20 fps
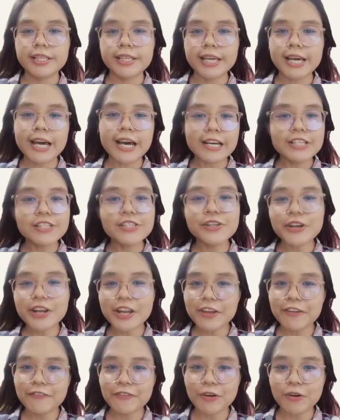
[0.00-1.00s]
Under
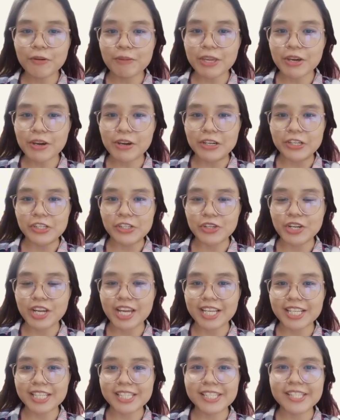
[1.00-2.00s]
FOB
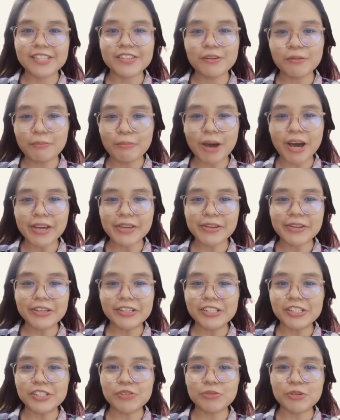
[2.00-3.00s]
contracts, the buyer
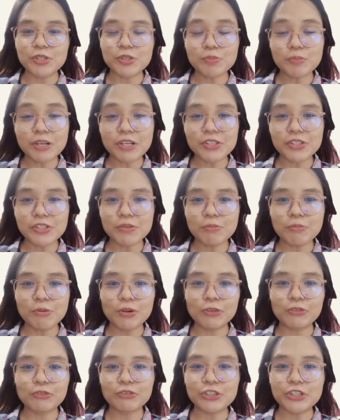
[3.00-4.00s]
is
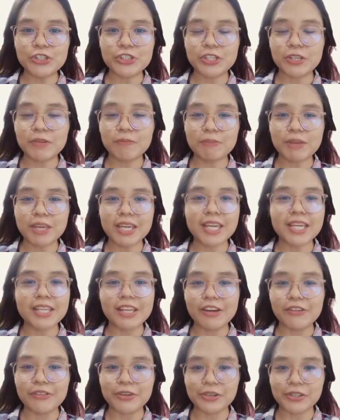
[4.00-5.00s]
responsible for shipping and
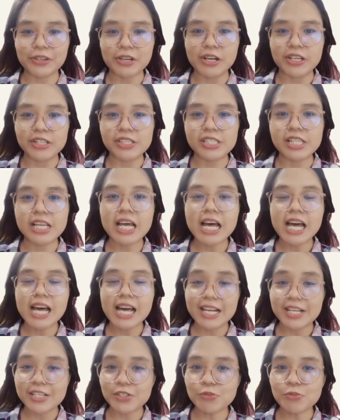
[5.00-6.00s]
other costs,
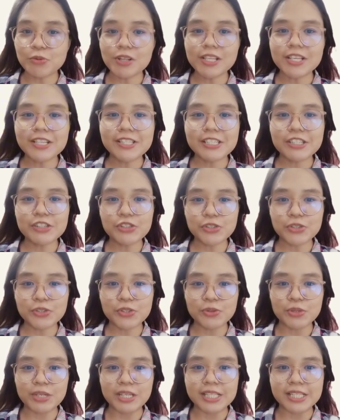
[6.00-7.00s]
as well as
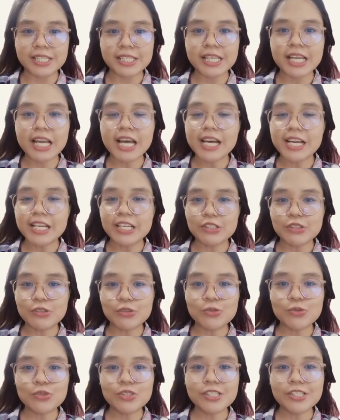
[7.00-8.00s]
insurance as
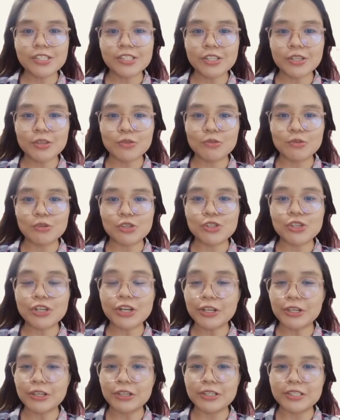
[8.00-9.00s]
soon as the goods
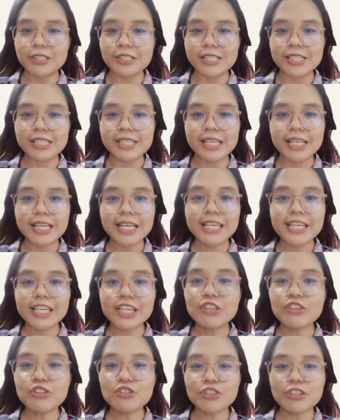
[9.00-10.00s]
are loaded
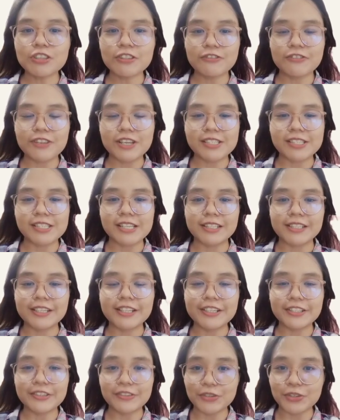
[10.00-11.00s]
into the vessel
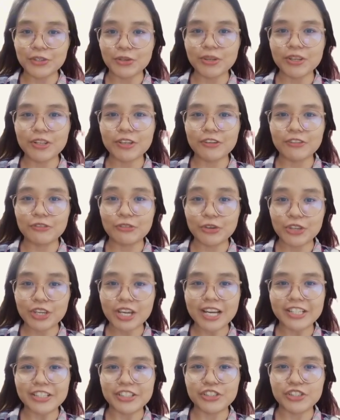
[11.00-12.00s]
and during the
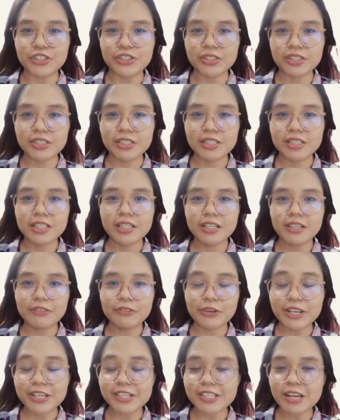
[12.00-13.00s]
voyage.
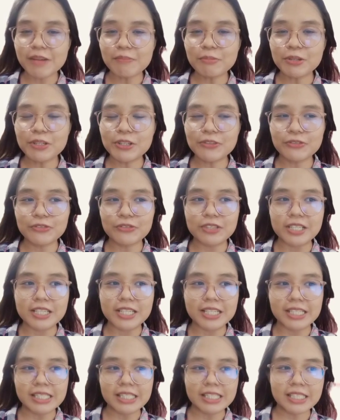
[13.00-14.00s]
For example of
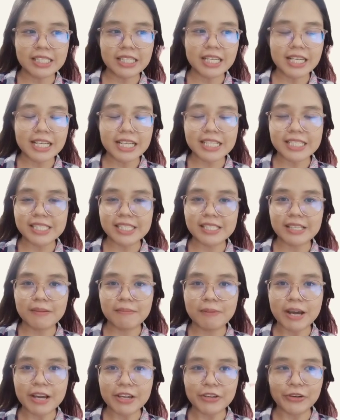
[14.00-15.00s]
this is the
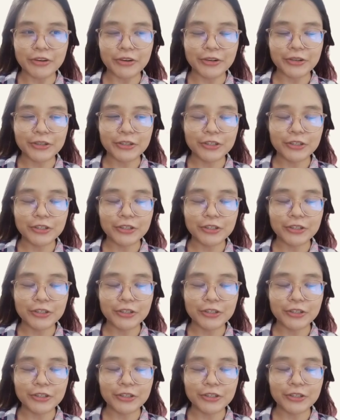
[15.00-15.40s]
buyer